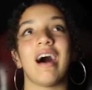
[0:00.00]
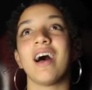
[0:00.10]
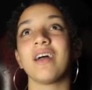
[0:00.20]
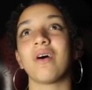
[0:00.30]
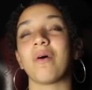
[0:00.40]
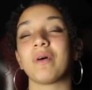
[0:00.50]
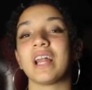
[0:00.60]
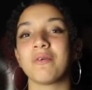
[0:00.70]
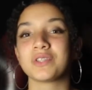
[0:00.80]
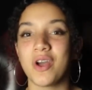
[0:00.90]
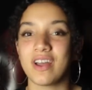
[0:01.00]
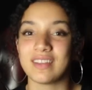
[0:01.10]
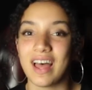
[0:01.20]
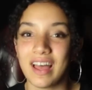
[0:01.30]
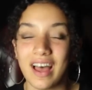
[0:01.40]
I when I was
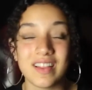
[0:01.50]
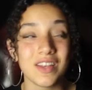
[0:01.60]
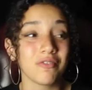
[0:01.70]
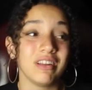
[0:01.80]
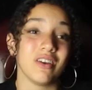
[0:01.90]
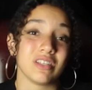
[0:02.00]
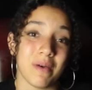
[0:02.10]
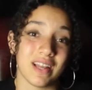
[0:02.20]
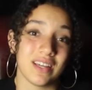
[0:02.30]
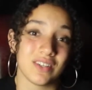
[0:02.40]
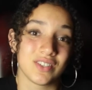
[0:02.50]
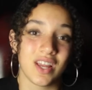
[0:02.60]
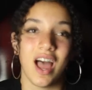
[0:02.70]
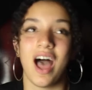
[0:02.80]
going there, I didn't really know Spanish.